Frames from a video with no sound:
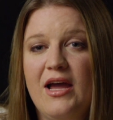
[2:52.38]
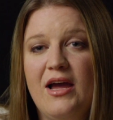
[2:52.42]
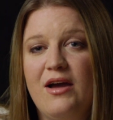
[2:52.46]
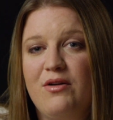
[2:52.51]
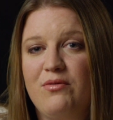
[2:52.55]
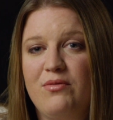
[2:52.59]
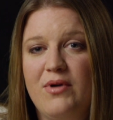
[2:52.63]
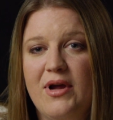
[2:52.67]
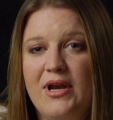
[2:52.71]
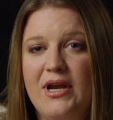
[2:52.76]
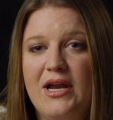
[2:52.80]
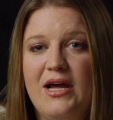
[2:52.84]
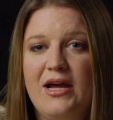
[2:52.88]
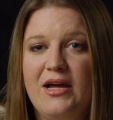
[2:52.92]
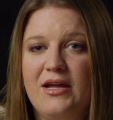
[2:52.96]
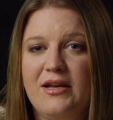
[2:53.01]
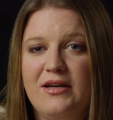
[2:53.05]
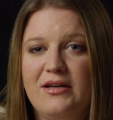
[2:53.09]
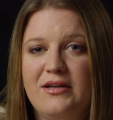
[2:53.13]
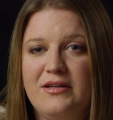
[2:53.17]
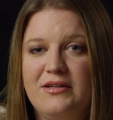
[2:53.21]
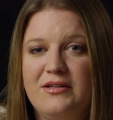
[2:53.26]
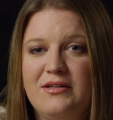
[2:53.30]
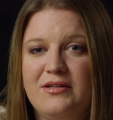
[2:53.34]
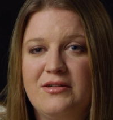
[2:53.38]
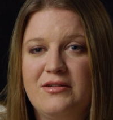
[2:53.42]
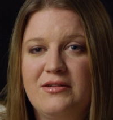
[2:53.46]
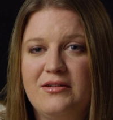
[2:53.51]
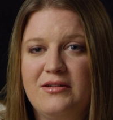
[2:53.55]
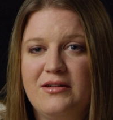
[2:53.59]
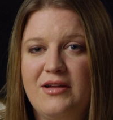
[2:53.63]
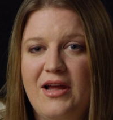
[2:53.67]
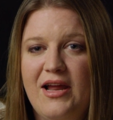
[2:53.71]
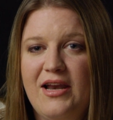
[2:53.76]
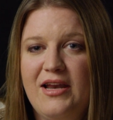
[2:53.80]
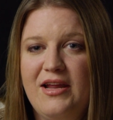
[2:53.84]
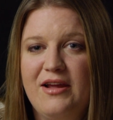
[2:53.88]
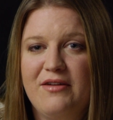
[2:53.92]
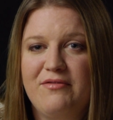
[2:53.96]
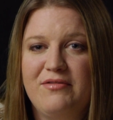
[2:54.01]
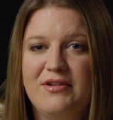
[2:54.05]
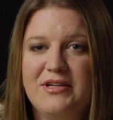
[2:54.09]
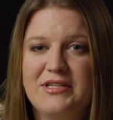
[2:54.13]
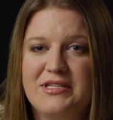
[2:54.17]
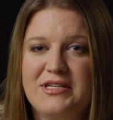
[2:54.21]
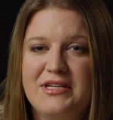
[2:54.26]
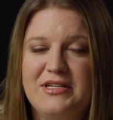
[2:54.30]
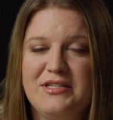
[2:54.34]
yeah, why not? Any of
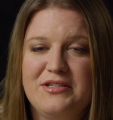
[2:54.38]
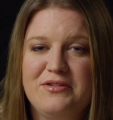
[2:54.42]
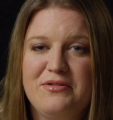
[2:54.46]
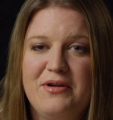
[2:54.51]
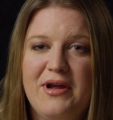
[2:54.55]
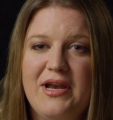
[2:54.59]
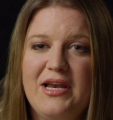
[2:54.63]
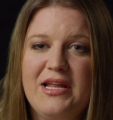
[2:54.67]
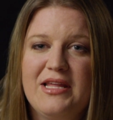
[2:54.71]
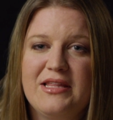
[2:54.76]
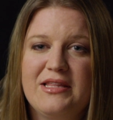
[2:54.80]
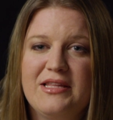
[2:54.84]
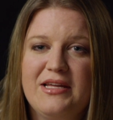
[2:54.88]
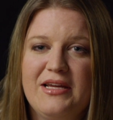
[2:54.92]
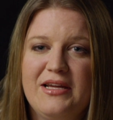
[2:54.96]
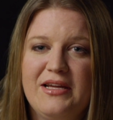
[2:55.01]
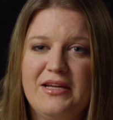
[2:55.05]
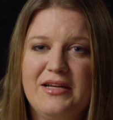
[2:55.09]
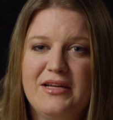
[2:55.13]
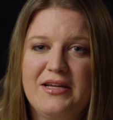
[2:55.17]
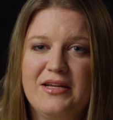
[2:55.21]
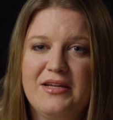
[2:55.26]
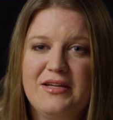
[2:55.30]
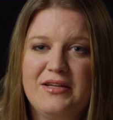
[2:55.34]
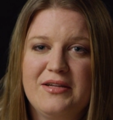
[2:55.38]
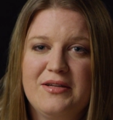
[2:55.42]
us can do anything.